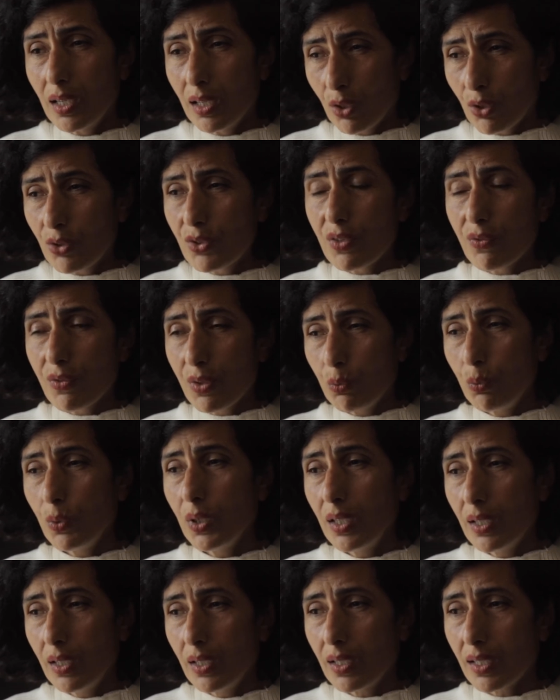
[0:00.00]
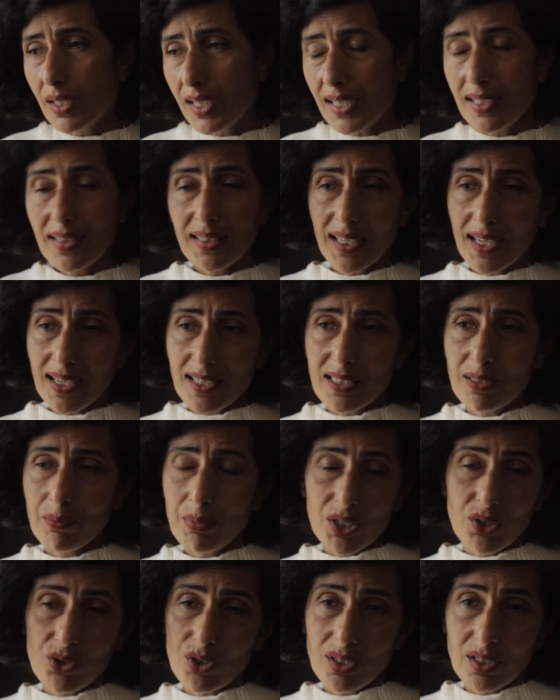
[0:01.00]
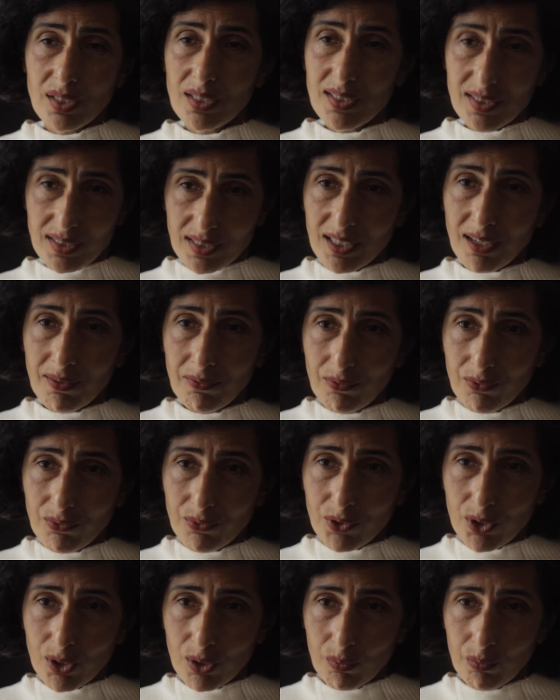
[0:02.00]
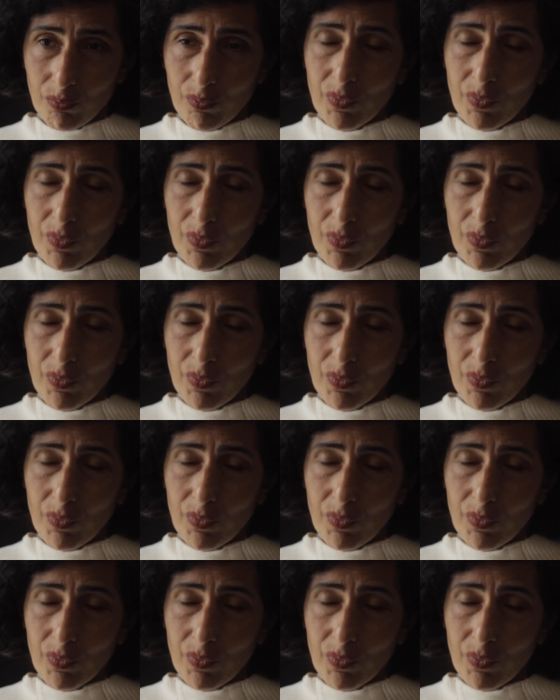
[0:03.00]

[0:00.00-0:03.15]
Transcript: lot of the work in the exhibition has come from,